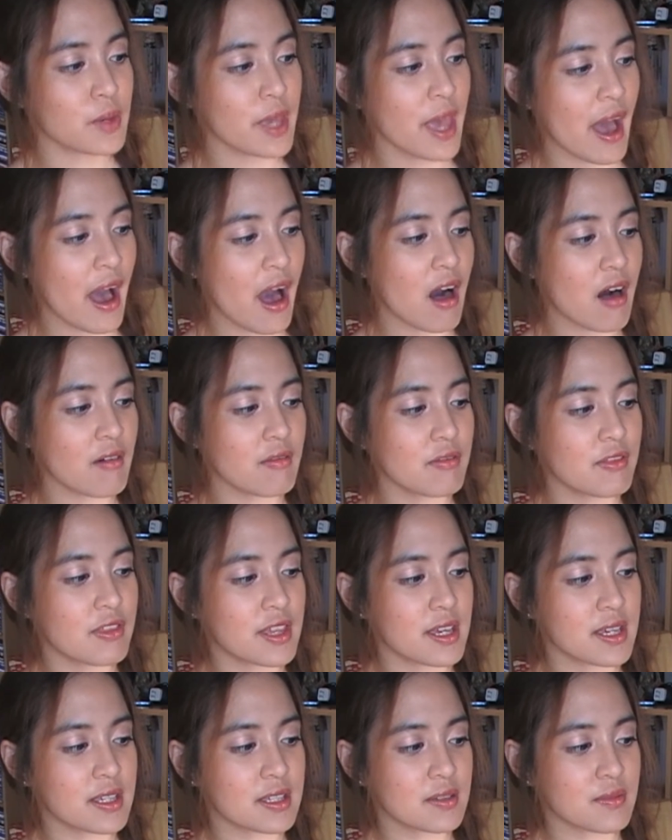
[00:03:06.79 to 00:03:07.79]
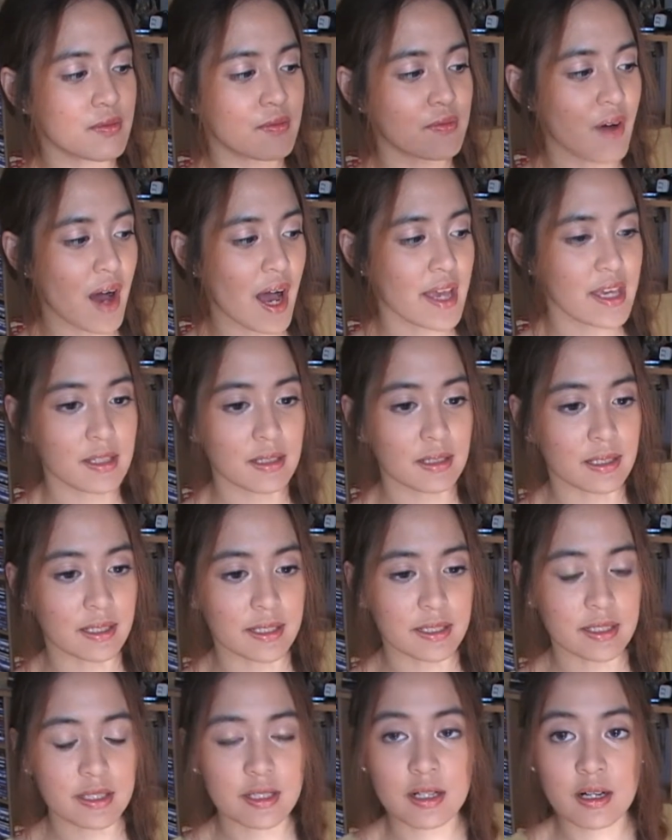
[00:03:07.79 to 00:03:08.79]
we have this violet